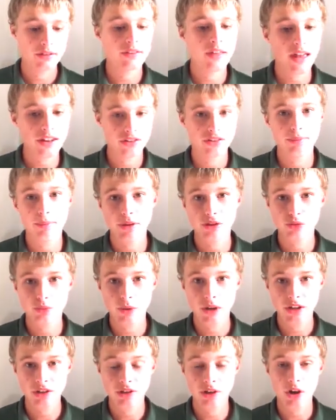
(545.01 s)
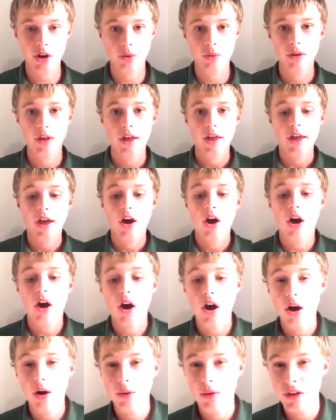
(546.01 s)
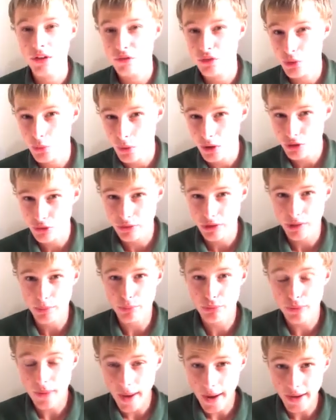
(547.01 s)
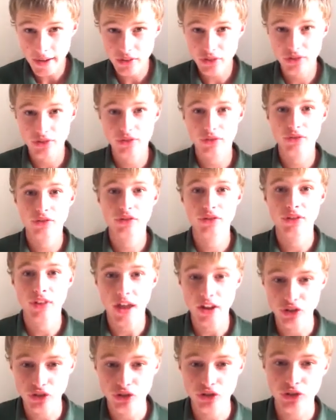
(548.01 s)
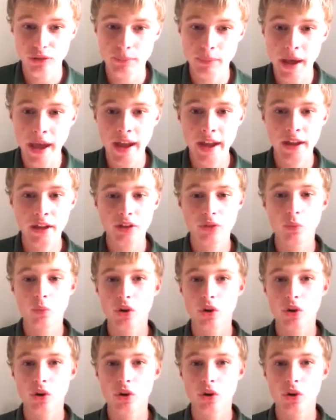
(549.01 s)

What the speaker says: that's the best way to go. If you're wondering the price that you should pay,